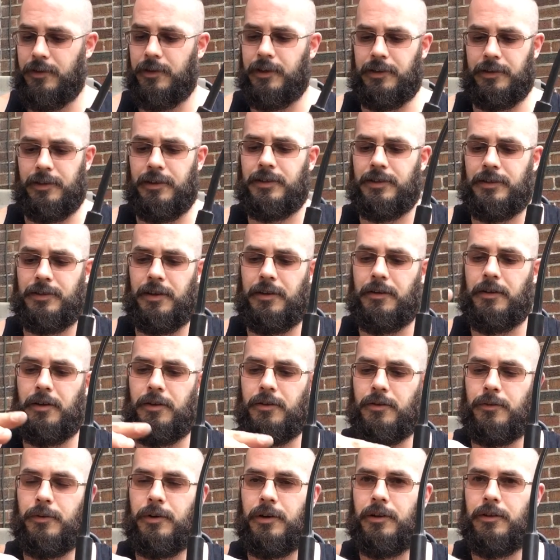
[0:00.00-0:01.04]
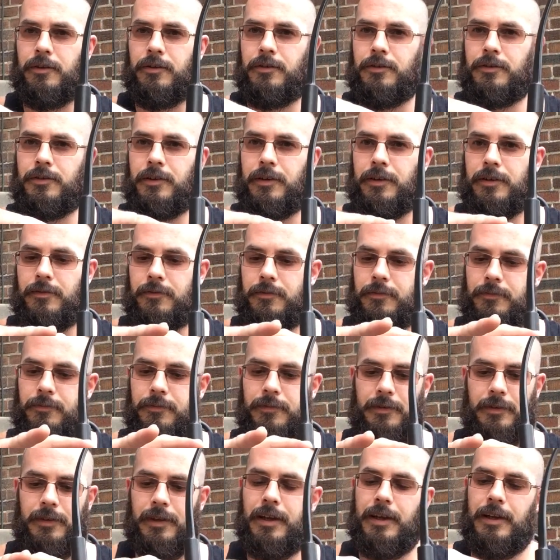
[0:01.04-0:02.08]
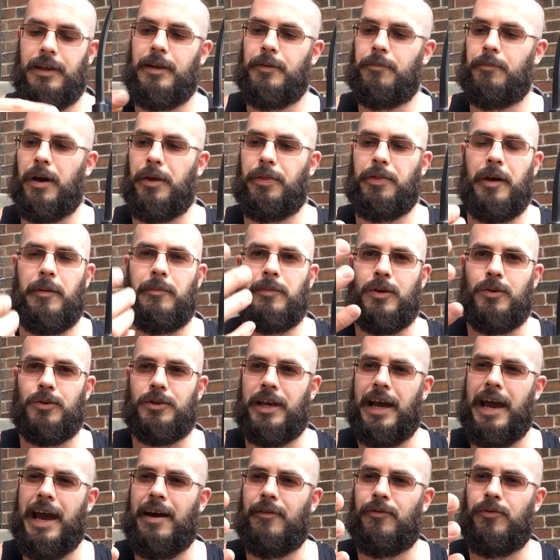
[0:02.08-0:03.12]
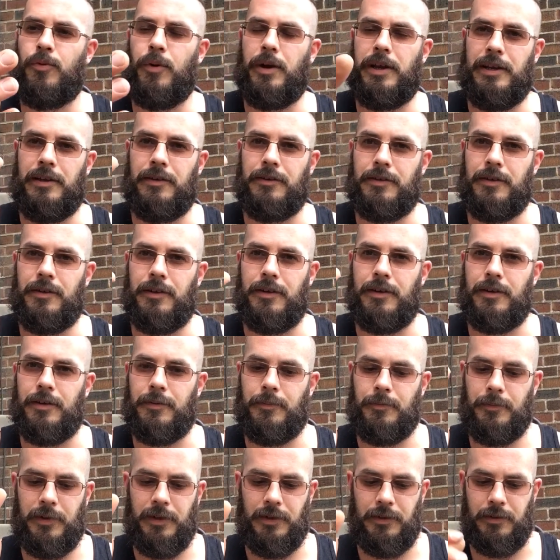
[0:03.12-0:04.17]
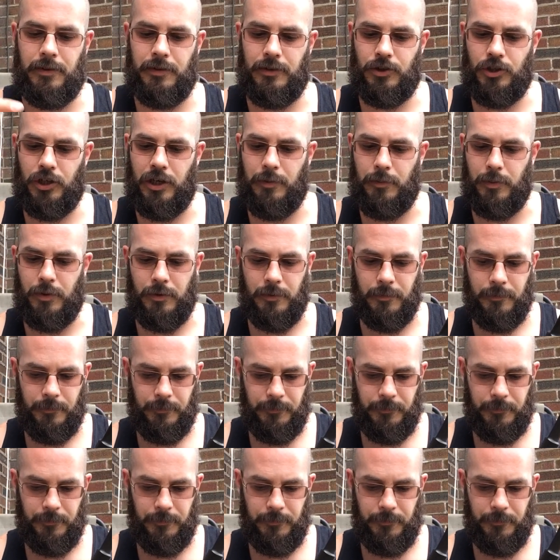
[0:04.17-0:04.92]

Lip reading: Like, this is another one of those, like, my thumb goes halfway into the chamber.